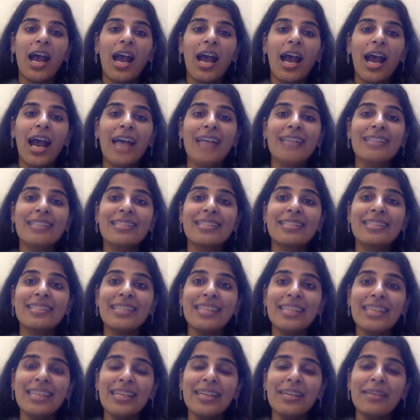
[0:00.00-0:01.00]
I
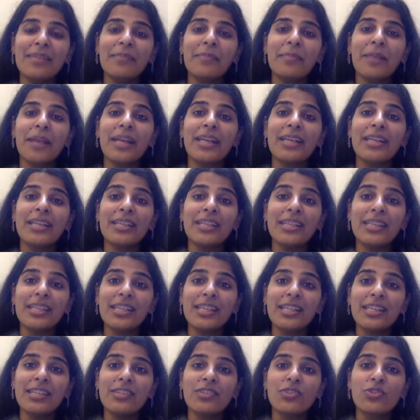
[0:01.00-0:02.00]
see my
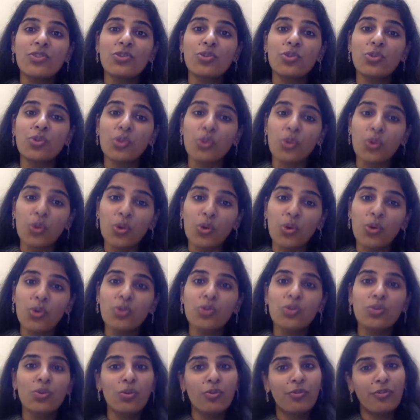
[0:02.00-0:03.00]
need to
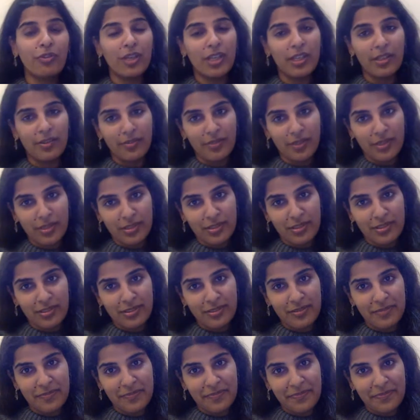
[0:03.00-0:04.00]
grow through
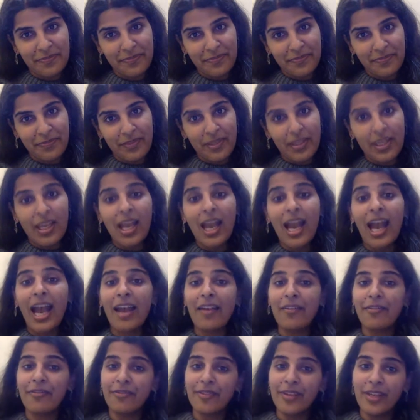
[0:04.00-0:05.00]
forgiveness.
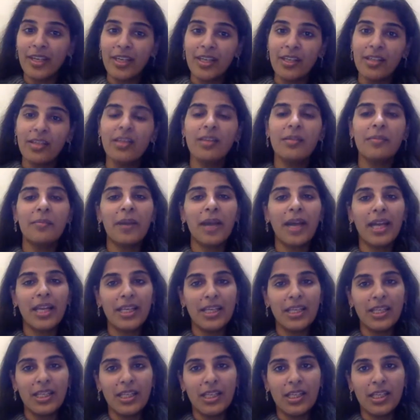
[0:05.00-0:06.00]
I feel my
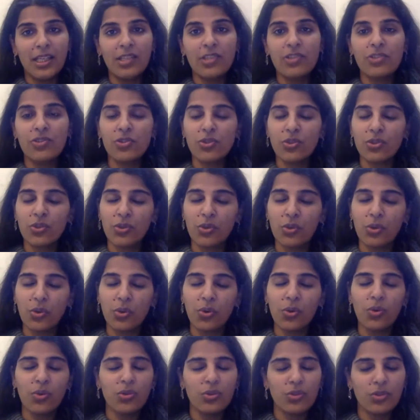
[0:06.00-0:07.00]
need to
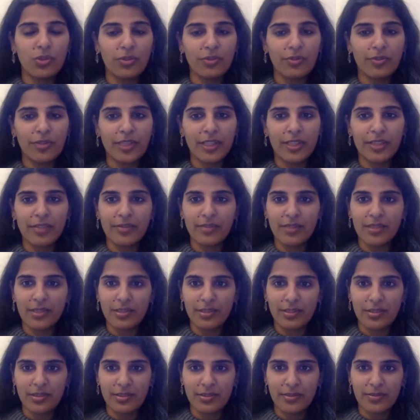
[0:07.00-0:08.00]
grow through
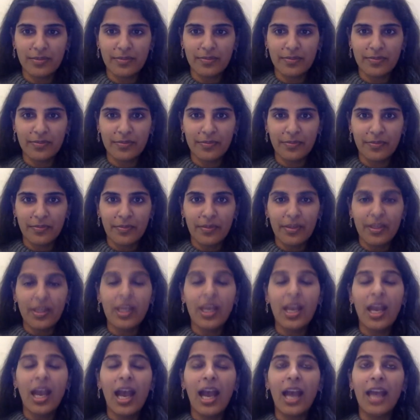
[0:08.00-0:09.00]
forgiveness.
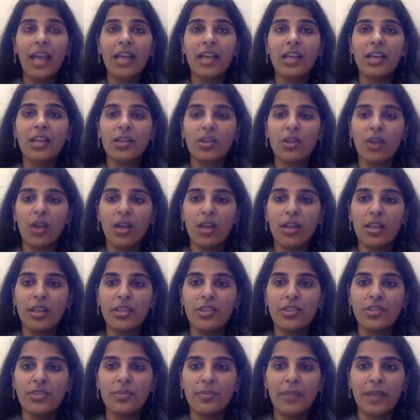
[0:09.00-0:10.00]
I
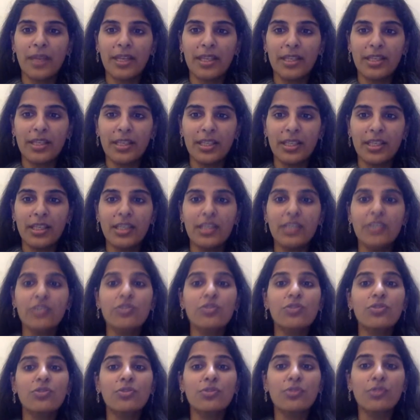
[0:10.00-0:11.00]
acknowledge my need
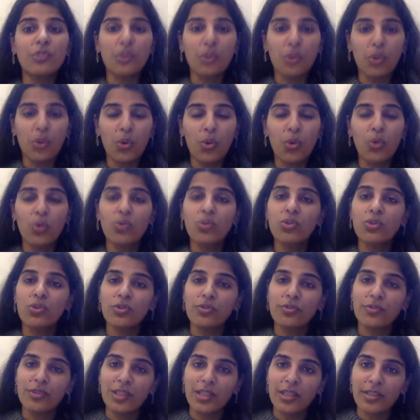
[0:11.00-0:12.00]
to grow
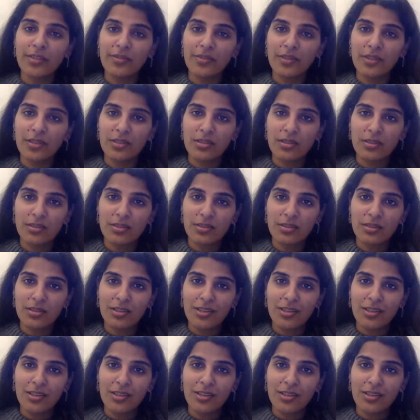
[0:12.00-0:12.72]
through forgiveness.